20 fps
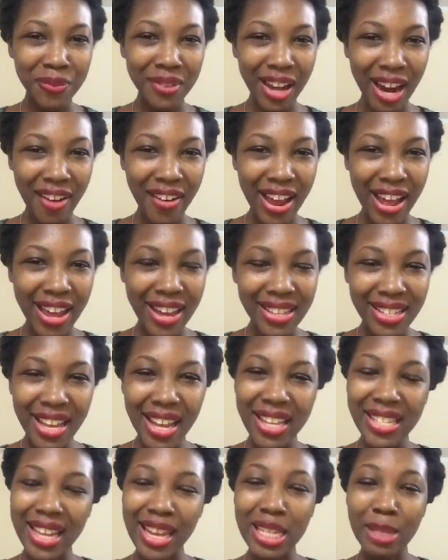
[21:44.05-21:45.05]
All right?
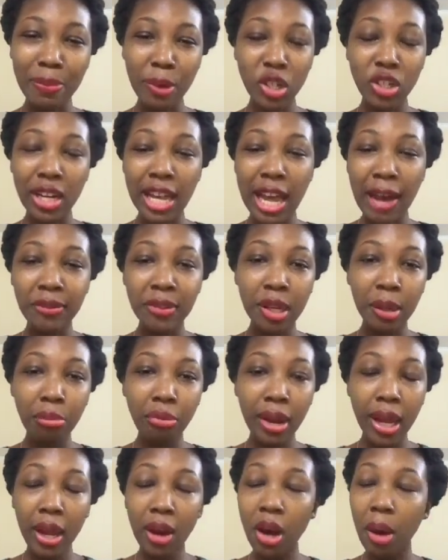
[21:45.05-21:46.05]
So especially after the
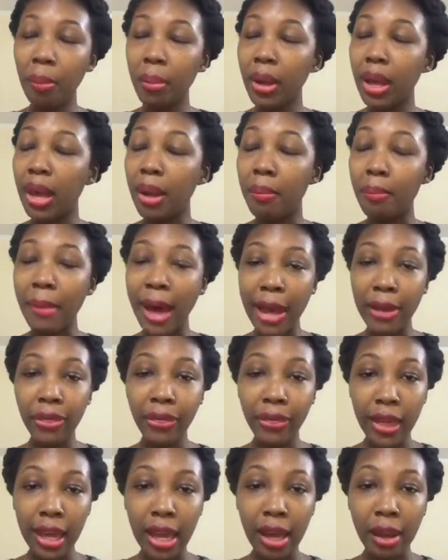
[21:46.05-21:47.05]
breakup, my
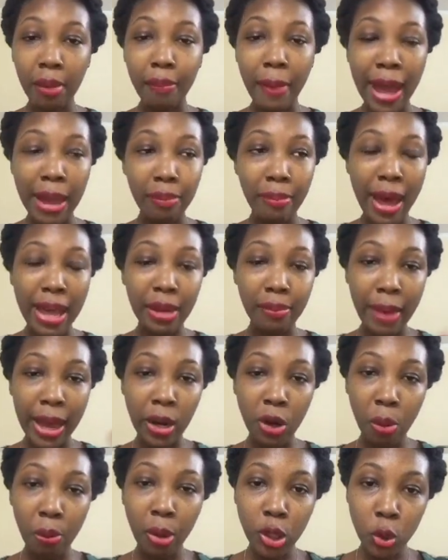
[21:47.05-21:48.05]

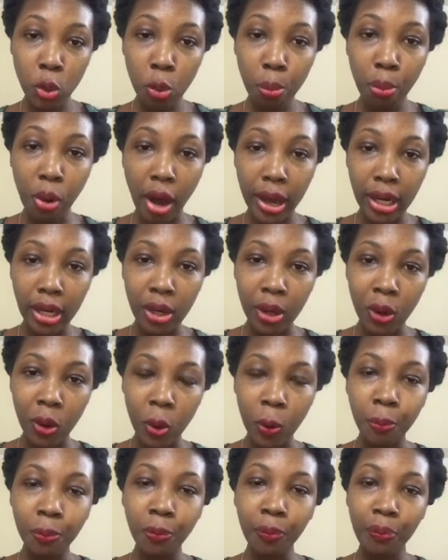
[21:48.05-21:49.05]
number 2 point
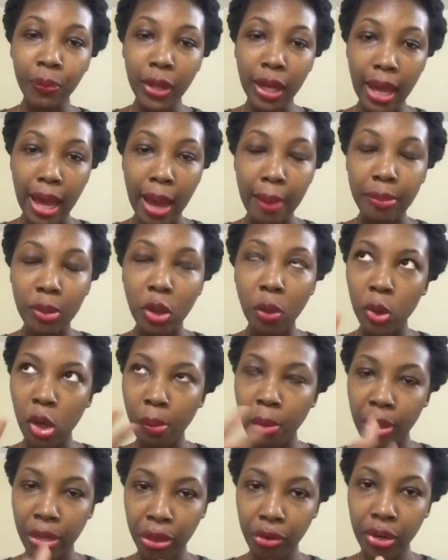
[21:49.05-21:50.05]
now,
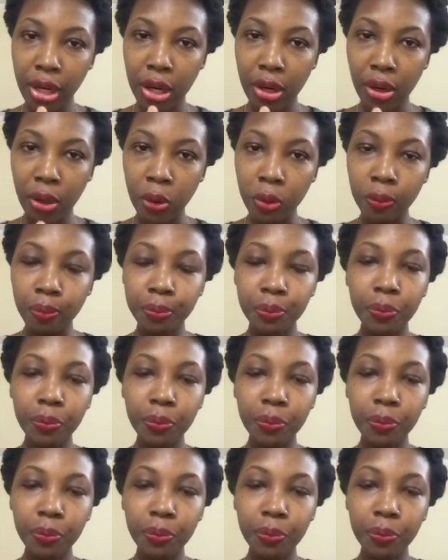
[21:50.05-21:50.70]
number 3 now,